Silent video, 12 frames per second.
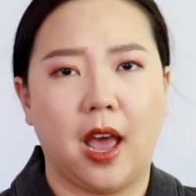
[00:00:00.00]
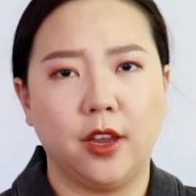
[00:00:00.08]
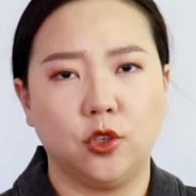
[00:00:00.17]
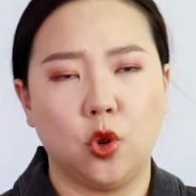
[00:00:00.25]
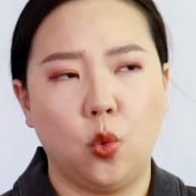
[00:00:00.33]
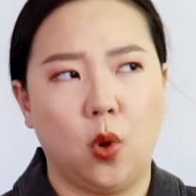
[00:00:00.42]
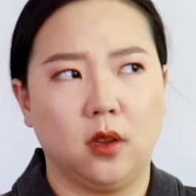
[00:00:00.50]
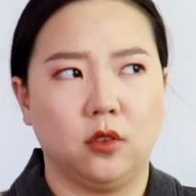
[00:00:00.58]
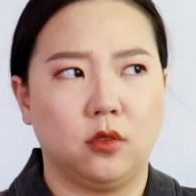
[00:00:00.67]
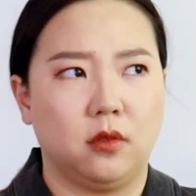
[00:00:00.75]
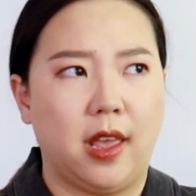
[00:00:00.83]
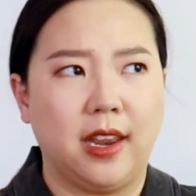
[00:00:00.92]
I don't want
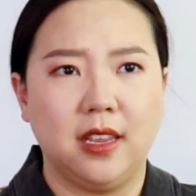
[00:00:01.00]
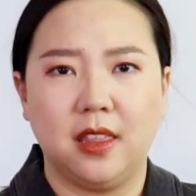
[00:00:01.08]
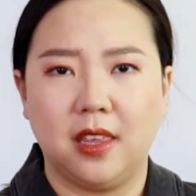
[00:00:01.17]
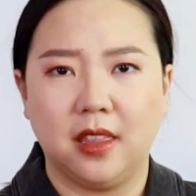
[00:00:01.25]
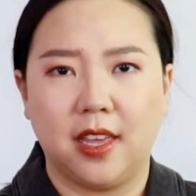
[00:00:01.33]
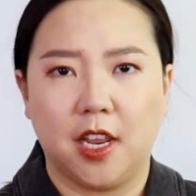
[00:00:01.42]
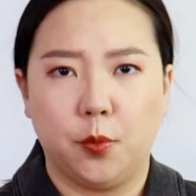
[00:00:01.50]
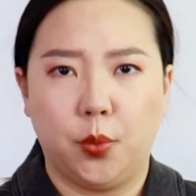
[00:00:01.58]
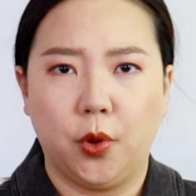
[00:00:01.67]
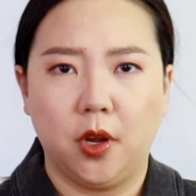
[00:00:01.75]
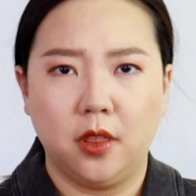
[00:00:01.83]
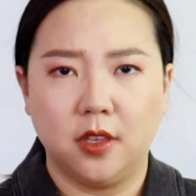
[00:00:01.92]
anything that I
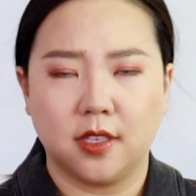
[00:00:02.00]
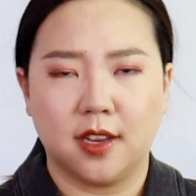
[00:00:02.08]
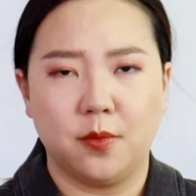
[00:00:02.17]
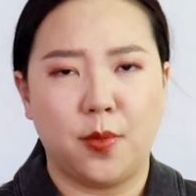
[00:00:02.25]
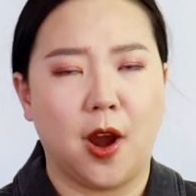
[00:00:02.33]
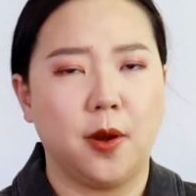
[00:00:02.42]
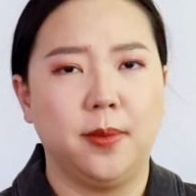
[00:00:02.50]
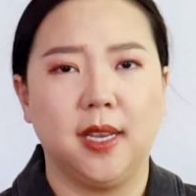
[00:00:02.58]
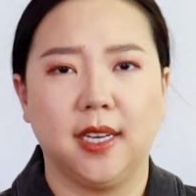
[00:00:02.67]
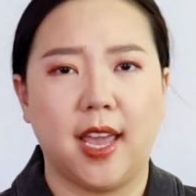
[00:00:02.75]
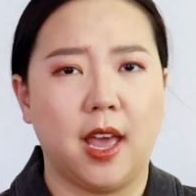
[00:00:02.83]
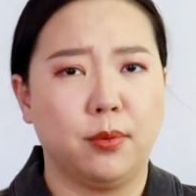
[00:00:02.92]
put in this
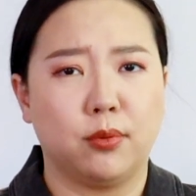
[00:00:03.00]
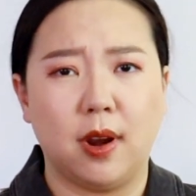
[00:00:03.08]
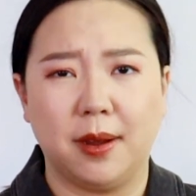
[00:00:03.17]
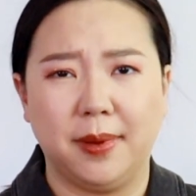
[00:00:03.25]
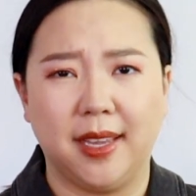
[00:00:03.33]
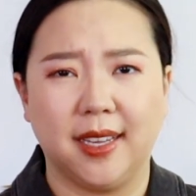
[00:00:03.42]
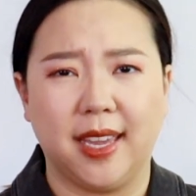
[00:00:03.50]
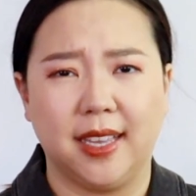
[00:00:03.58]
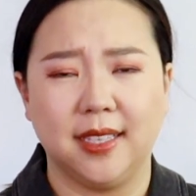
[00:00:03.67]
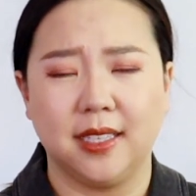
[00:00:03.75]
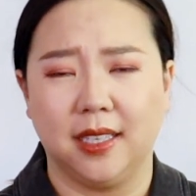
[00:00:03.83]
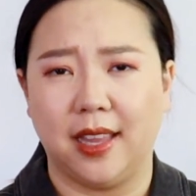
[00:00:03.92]
compartment kept rubbing
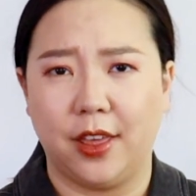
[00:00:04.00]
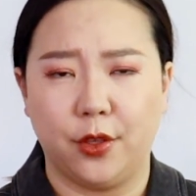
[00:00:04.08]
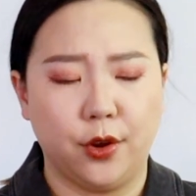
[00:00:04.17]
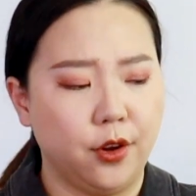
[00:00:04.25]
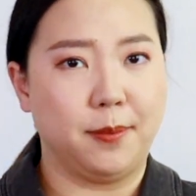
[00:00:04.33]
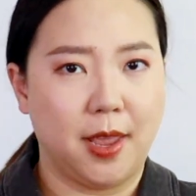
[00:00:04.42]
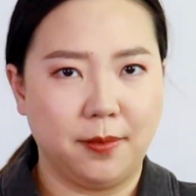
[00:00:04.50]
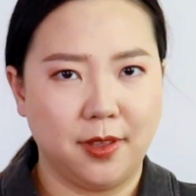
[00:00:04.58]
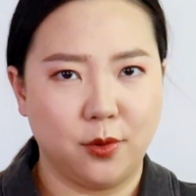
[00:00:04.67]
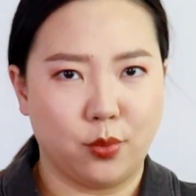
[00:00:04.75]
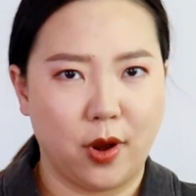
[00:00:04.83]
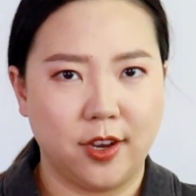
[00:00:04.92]
against the leather. Maybe
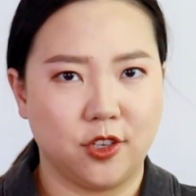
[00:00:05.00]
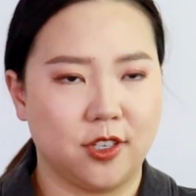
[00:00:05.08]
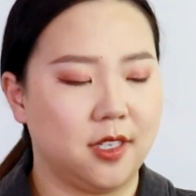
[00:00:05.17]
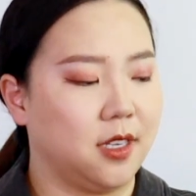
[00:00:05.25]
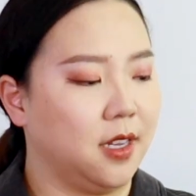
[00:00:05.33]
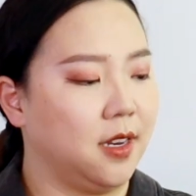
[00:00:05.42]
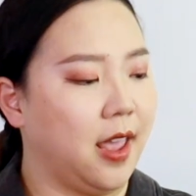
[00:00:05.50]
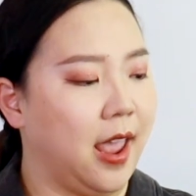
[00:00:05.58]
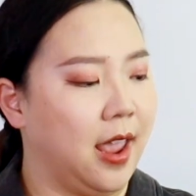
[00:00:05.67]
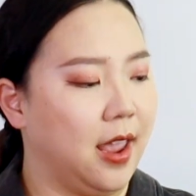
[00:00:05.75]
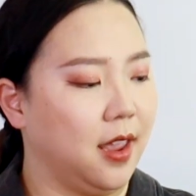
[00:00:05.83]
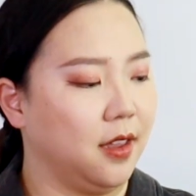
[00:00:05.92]
the brand just did
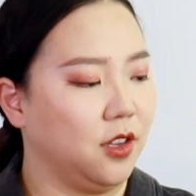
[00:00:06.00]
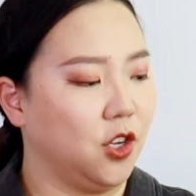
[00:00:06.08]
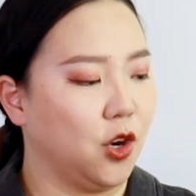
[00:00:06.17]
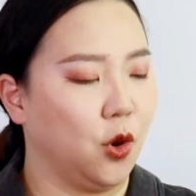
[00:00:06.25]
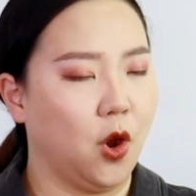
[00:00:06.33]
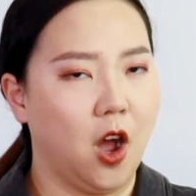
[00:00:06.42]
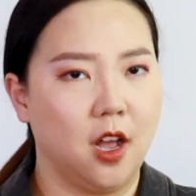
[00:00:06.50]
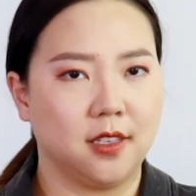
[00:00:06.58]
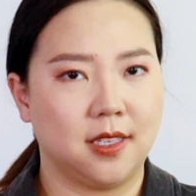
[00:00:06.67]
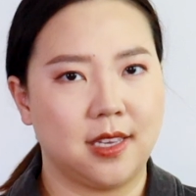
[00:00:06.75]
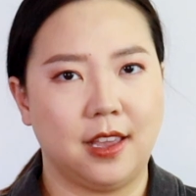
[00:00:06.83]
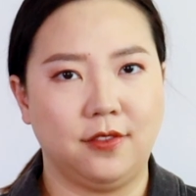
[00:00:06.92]
a, you know,
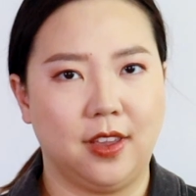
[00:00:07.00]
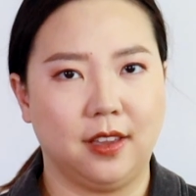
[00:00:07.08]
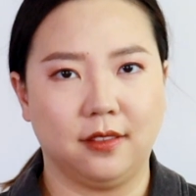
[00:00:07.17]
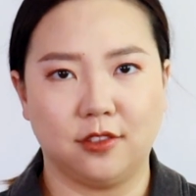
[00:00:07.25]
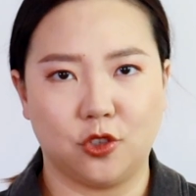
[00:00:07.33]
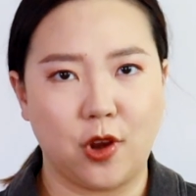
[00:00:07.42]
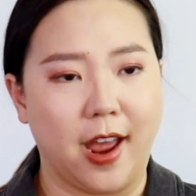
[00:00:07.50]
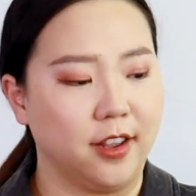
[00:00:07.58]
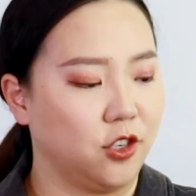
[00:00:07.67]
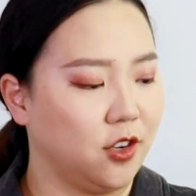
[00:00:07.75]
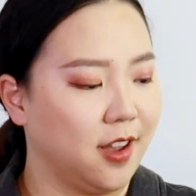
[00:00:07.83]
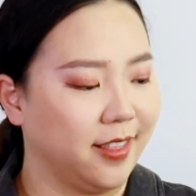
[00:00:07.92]
cost saving
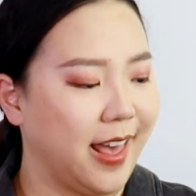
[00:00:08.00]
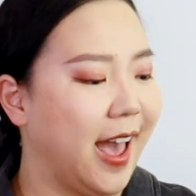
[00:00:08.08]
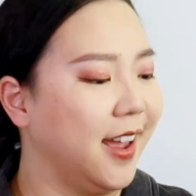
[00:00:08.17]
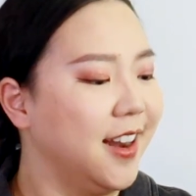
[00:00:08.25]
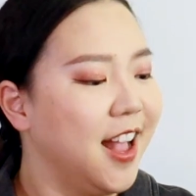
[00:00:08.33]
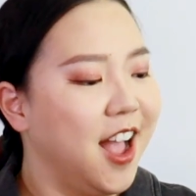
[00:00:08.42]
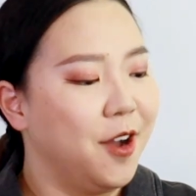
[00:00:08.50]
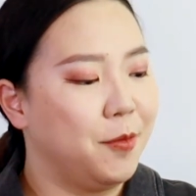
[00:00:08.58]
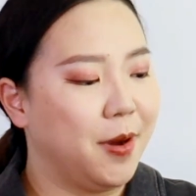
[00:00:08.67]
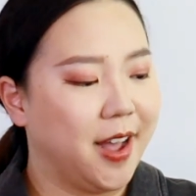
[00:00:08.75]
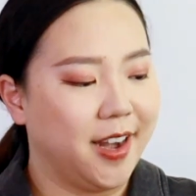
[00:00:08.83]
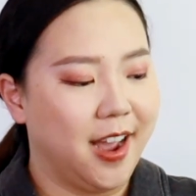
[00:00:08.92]
strategy on that,
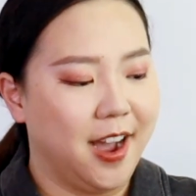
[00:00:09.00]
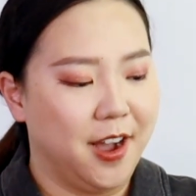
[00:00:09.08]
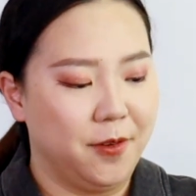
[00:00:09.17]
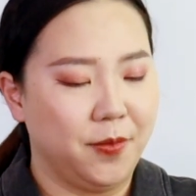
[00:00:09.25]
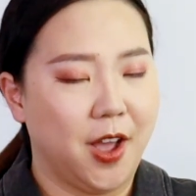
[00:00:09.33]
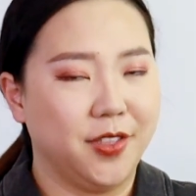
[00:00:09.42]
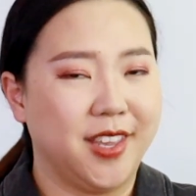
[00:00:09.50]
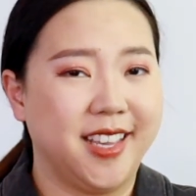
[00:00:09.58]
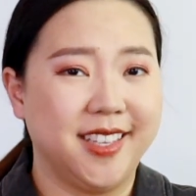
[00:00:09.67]
but um, on the